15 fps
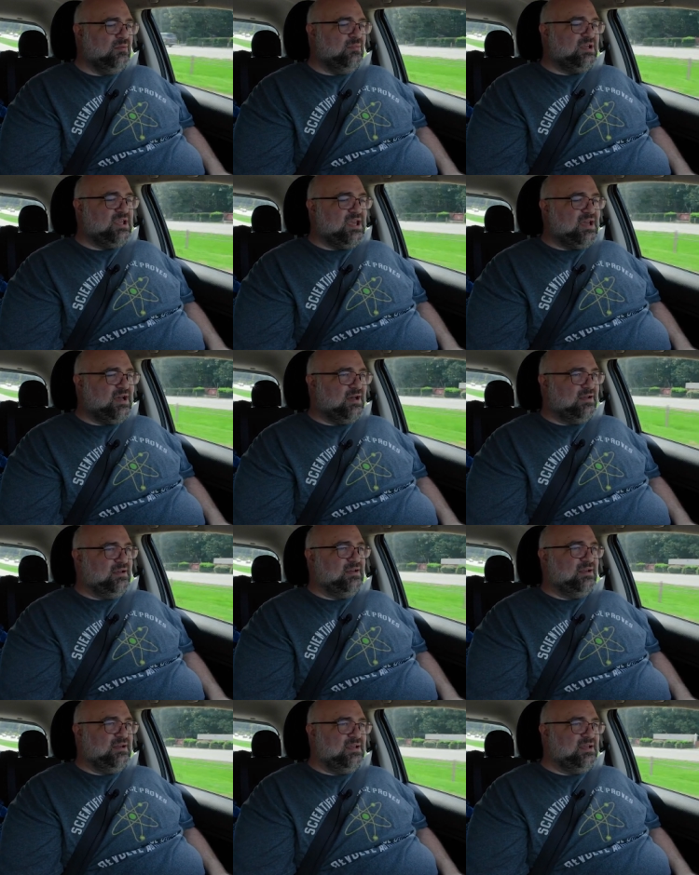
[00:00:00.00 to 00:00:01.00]
But, yeah,
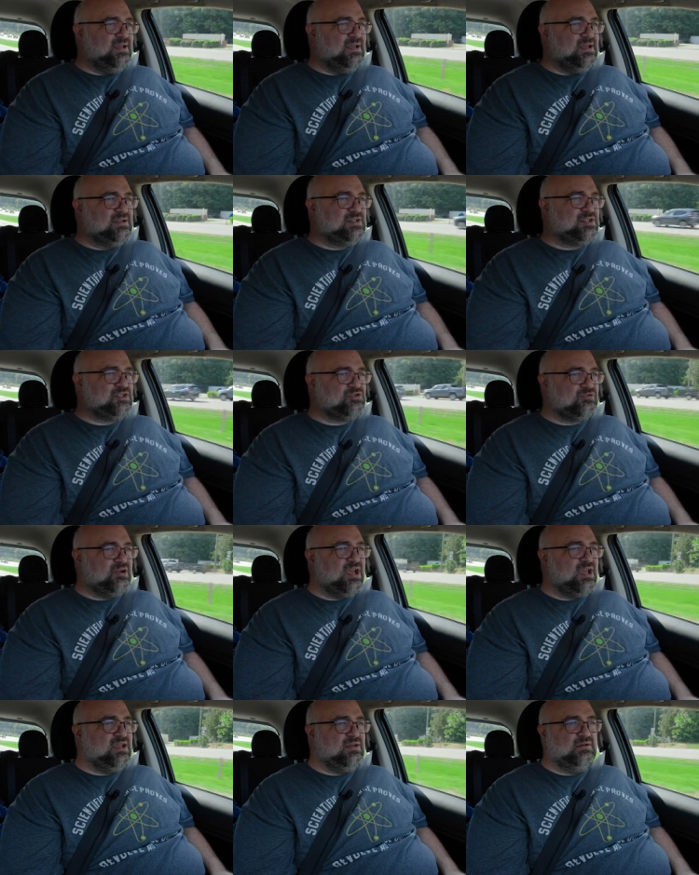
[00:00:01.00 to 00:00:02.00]
it's
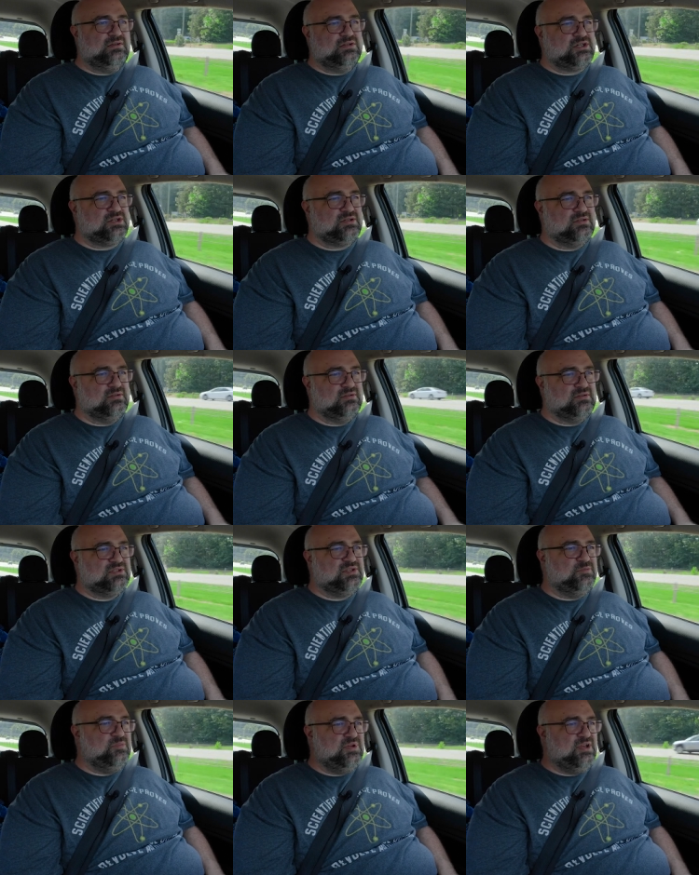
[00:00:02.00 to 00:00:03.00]
strange
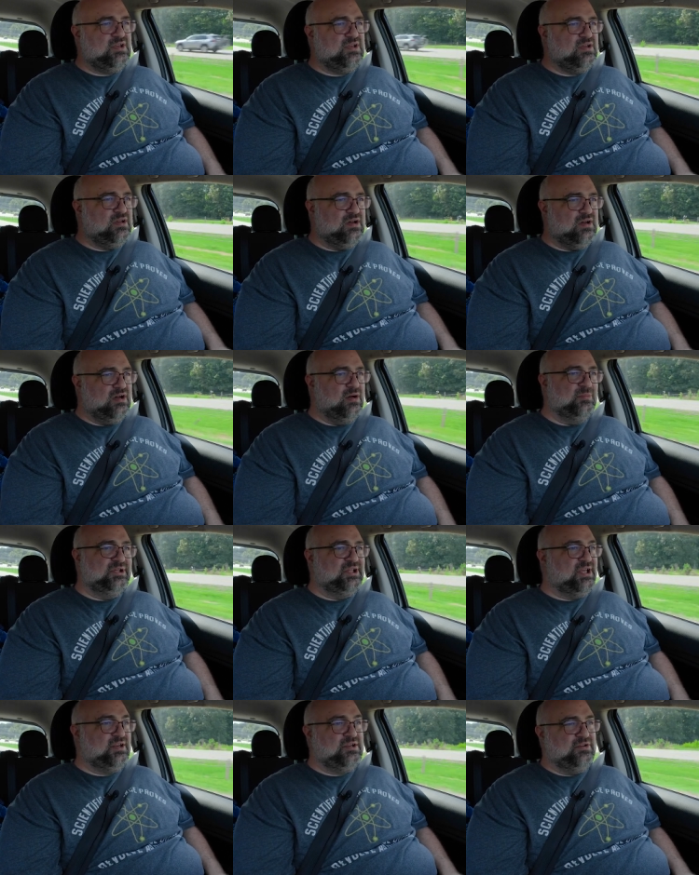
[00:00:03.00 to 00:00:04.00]
to be a
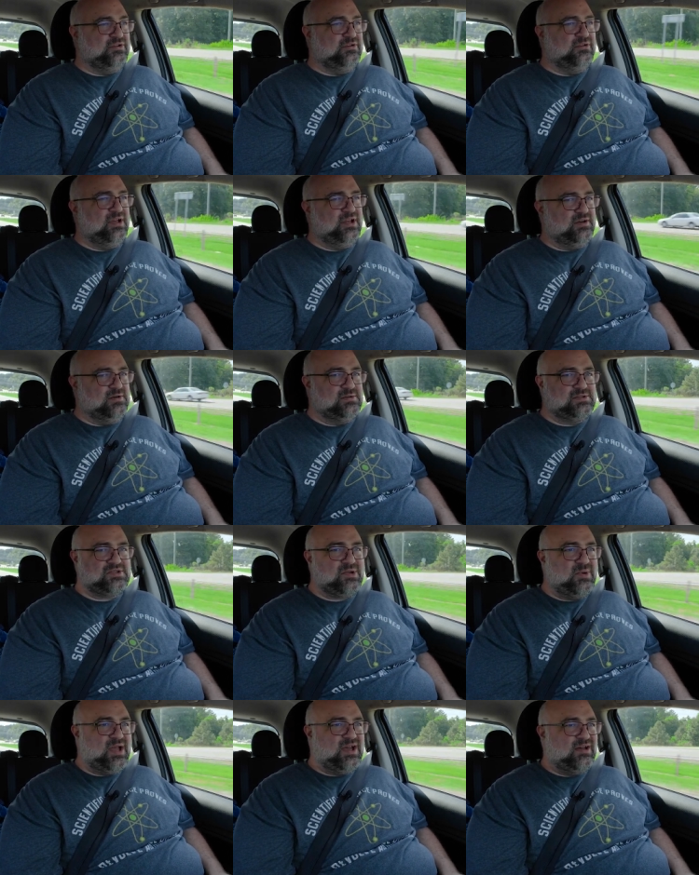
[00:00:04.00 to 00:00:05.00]
millennial and
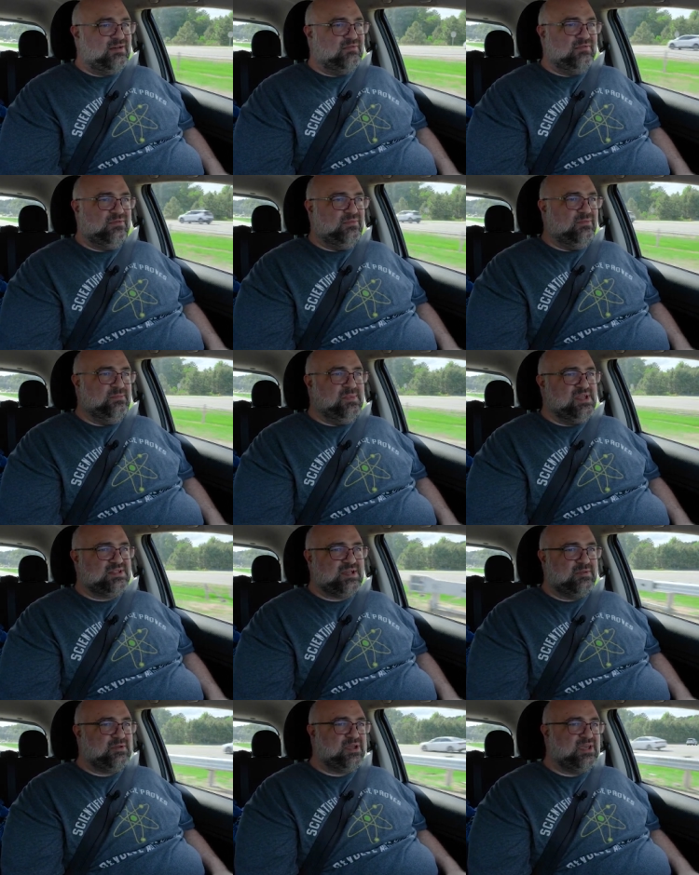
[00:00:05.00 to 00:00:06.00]
also have
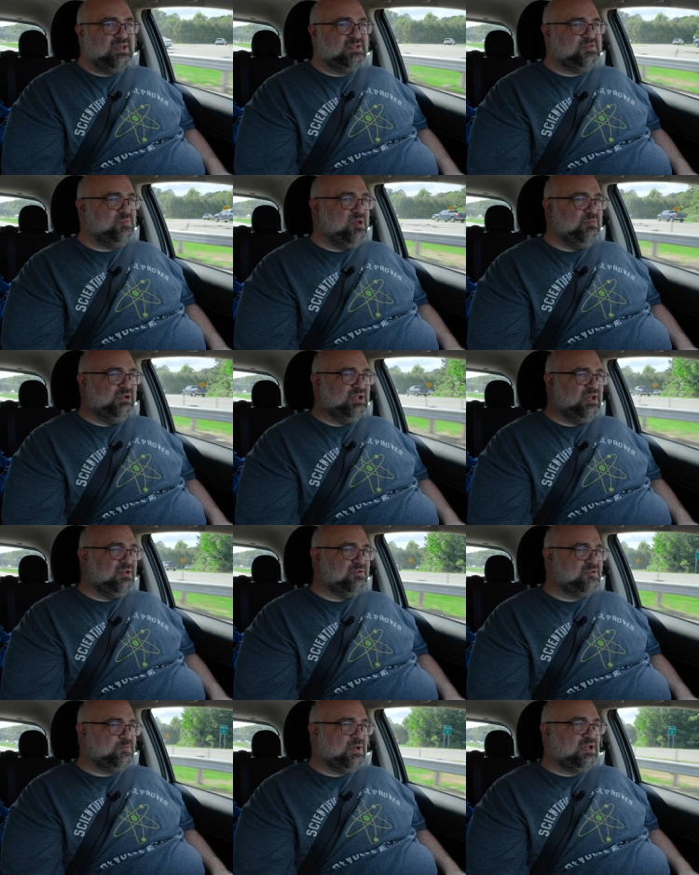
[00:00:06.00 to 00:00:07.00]
these other kids be
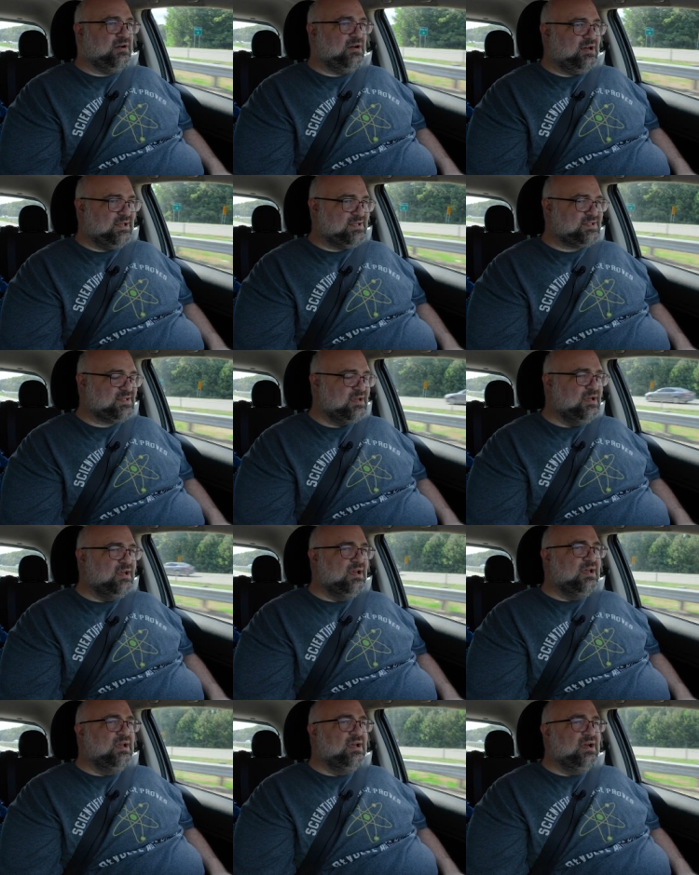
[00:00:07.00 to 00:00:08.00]
millennials, because
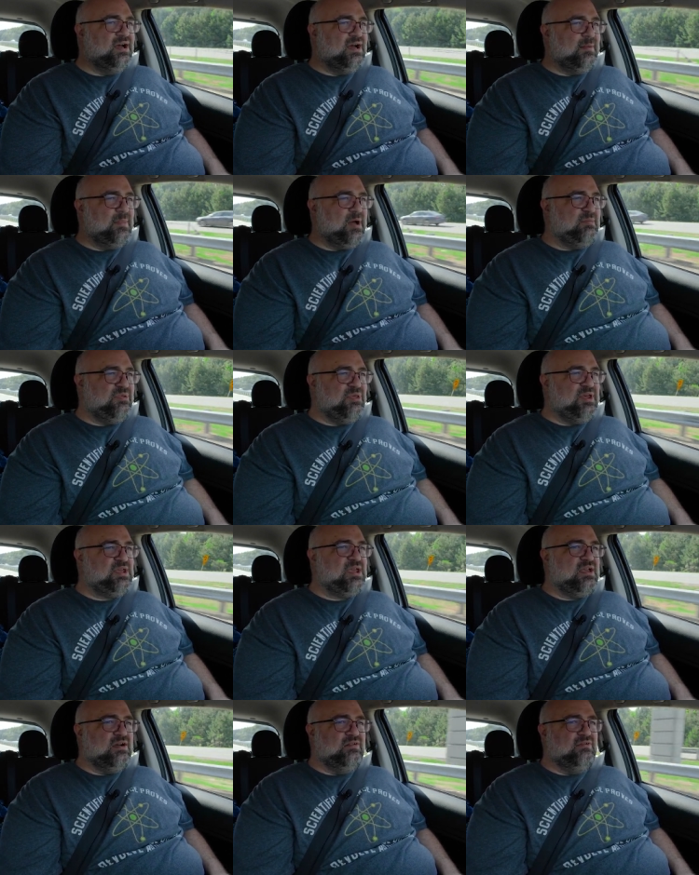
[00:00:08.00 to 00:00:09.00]
I'm
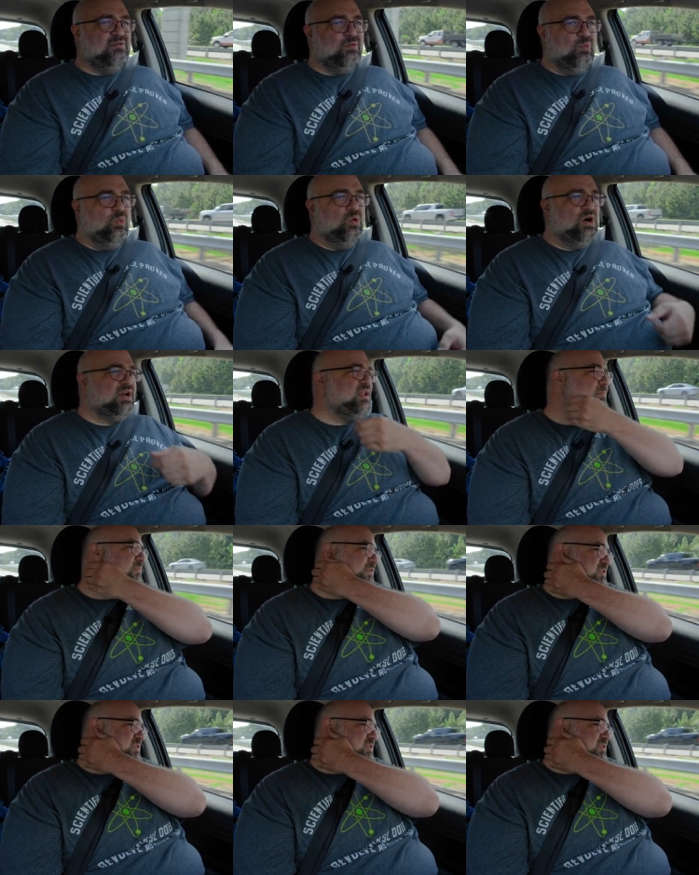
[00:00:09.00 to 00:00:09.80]
thinking of one in